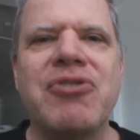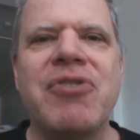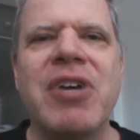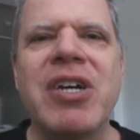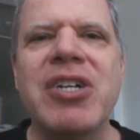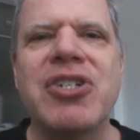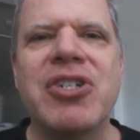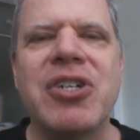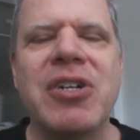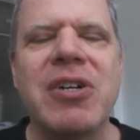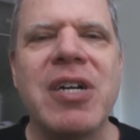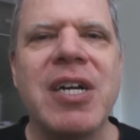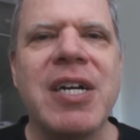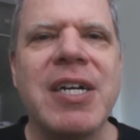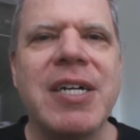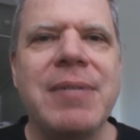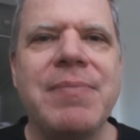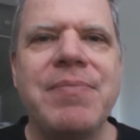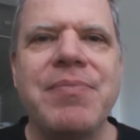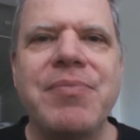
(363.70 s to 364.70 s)
structure,
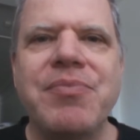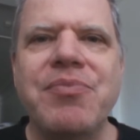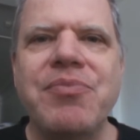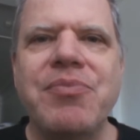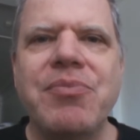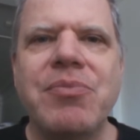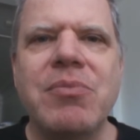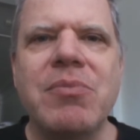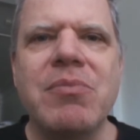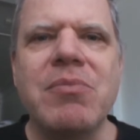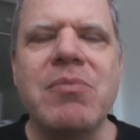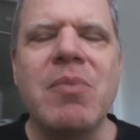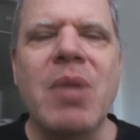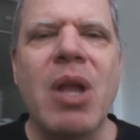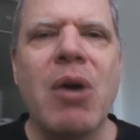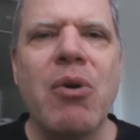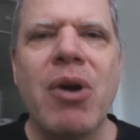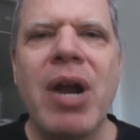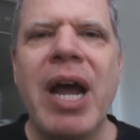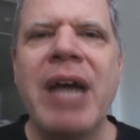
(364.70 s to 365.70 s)

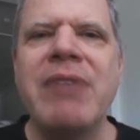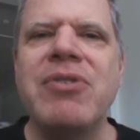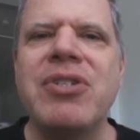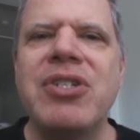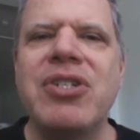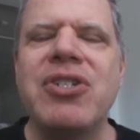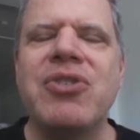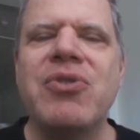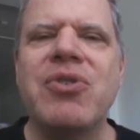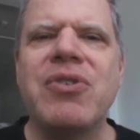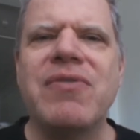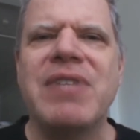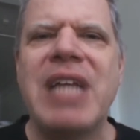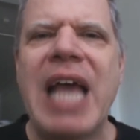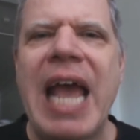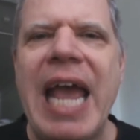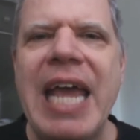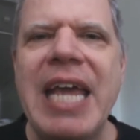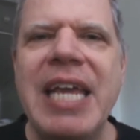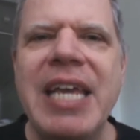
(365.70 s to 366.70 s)
where I was just sort of
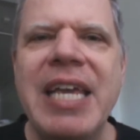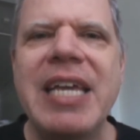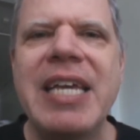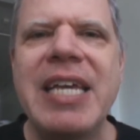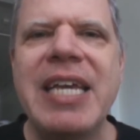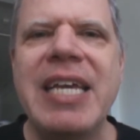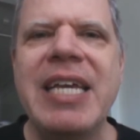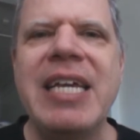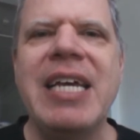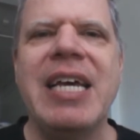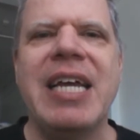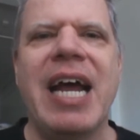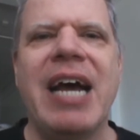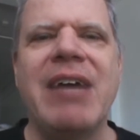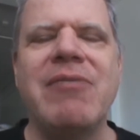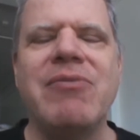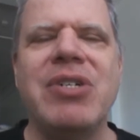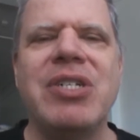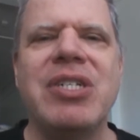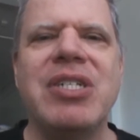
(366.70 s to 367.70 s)
taking in,
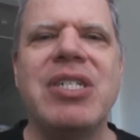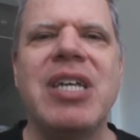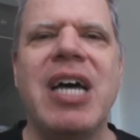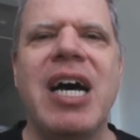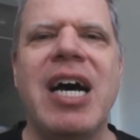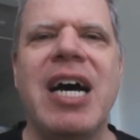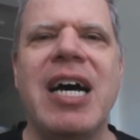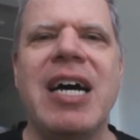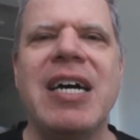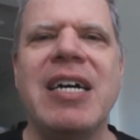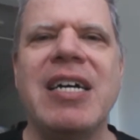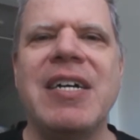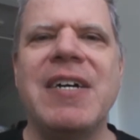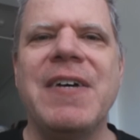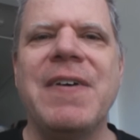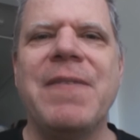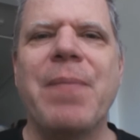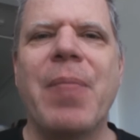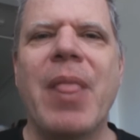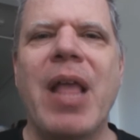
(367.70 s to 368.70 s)
I was
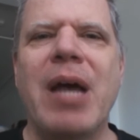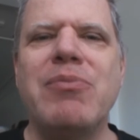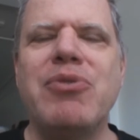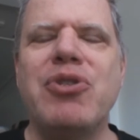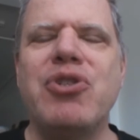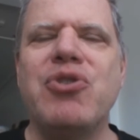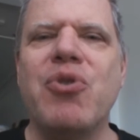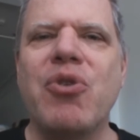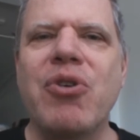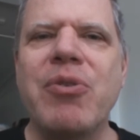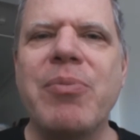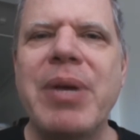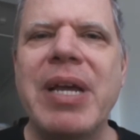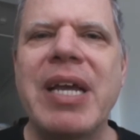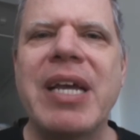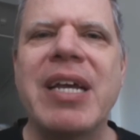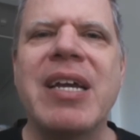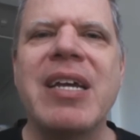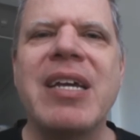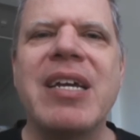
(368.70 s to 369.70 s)

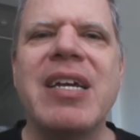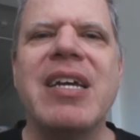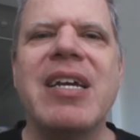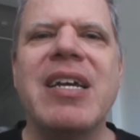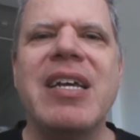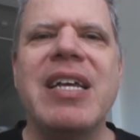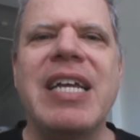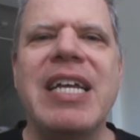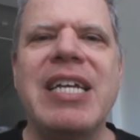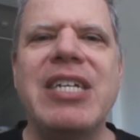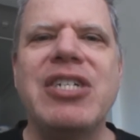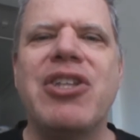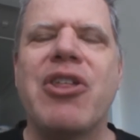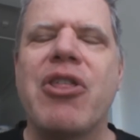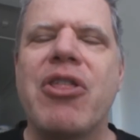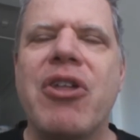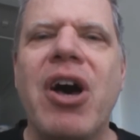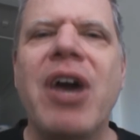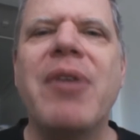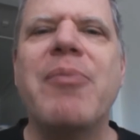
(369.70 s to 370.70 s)
absorbing his
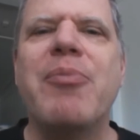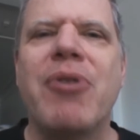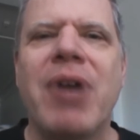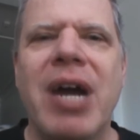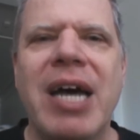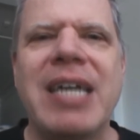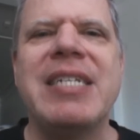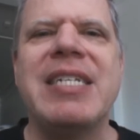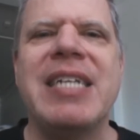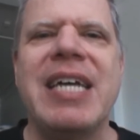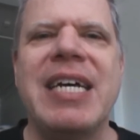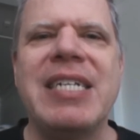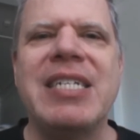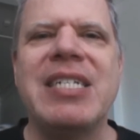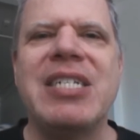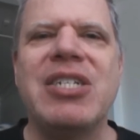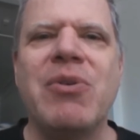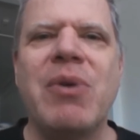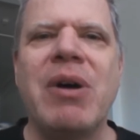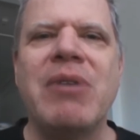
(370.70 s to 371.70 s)
thought
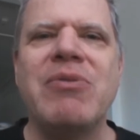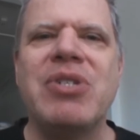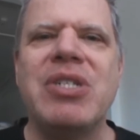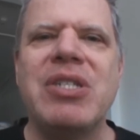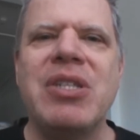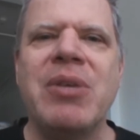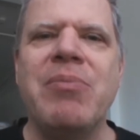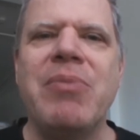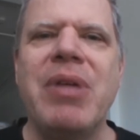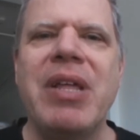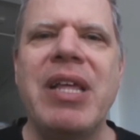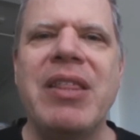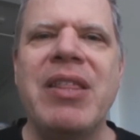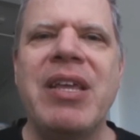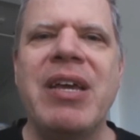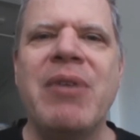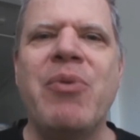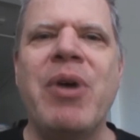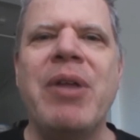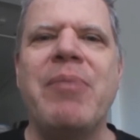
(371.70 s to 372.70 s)
process. So I was
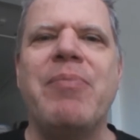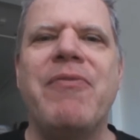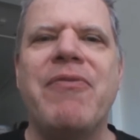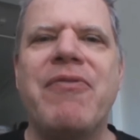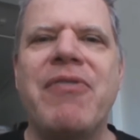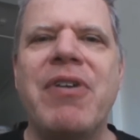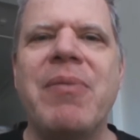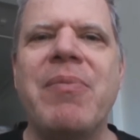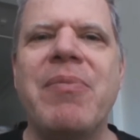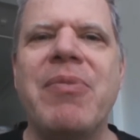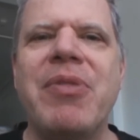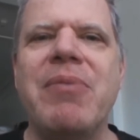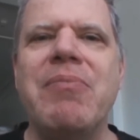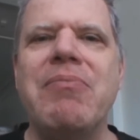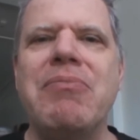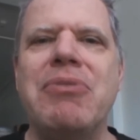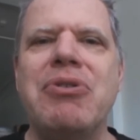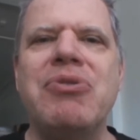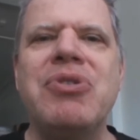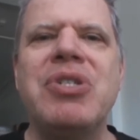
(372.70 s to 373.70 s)
it went from the
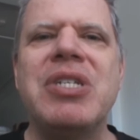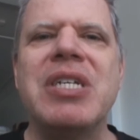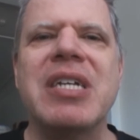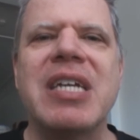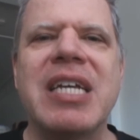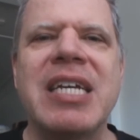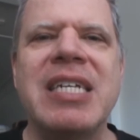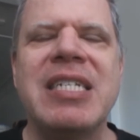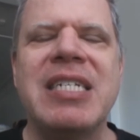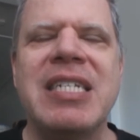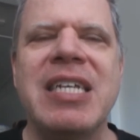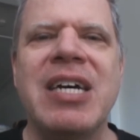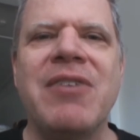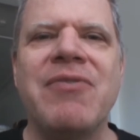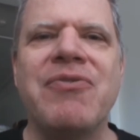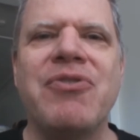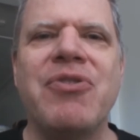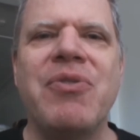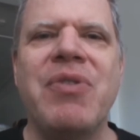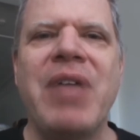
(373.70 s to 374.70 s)
music
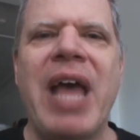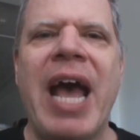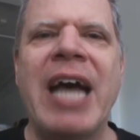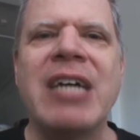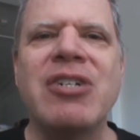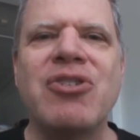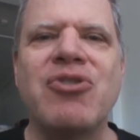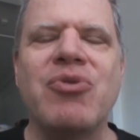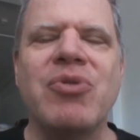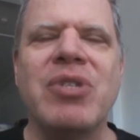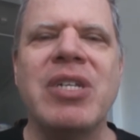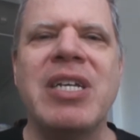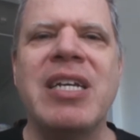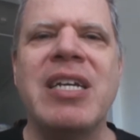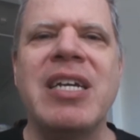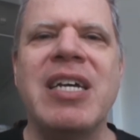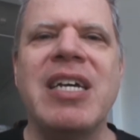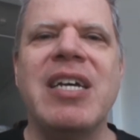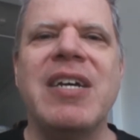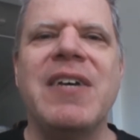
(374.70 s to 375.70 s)
itself to actually